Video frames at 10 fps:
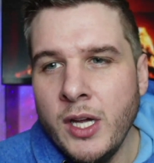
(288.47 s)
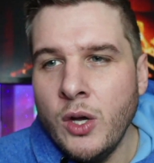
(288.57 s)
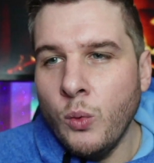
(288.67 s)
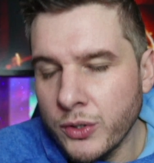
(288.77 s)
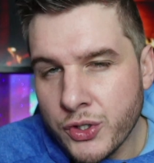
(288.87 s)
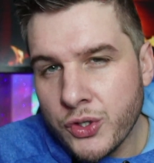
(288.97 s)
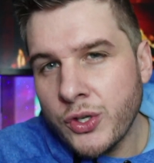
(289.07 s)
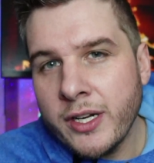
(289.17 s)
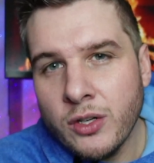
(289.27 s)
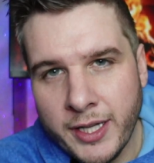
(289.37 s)
Will
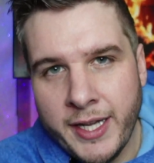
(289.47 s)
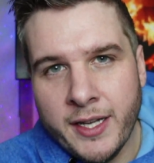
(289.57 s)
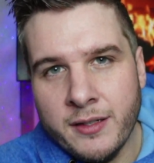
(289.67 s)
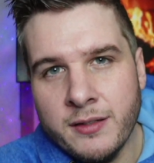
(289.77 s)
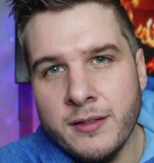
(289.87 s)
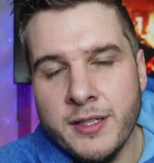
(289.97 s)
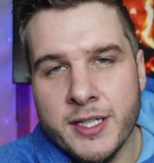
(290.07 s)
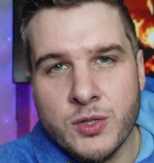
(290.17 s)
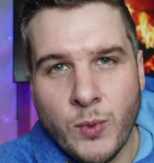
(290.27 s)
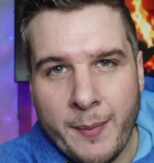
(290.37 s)
trickle in
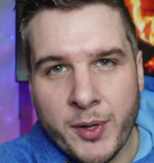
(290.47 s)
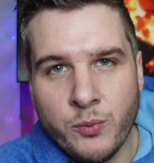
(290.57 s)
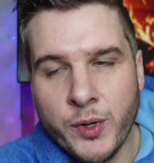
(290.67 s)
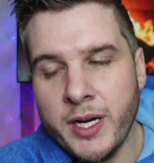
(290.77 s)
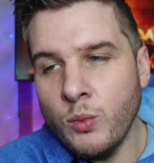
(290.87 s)
this weaponry,